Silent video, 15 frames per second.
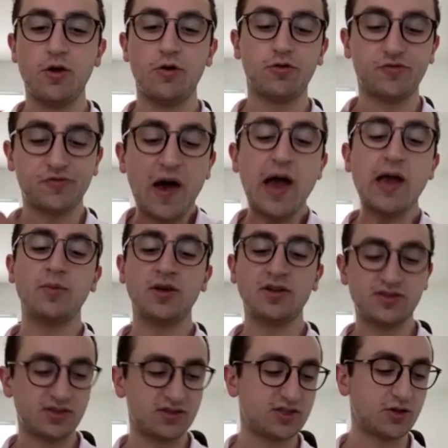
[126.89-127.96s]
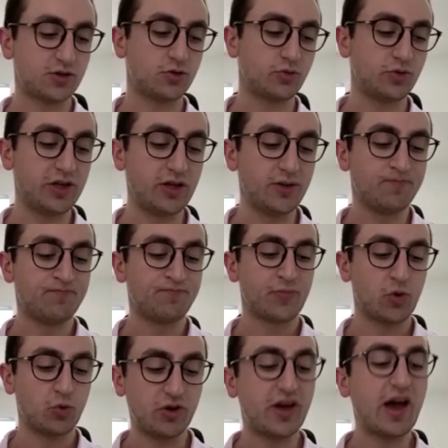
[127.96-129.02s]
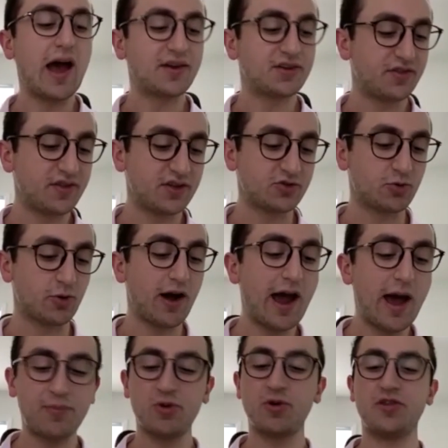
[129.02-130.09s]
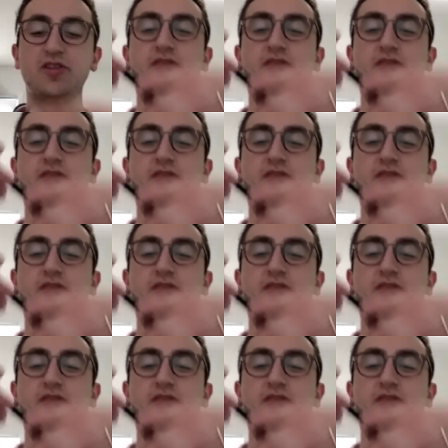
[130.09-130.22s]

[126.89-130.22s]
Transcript: refinements until we got to things we were happy with.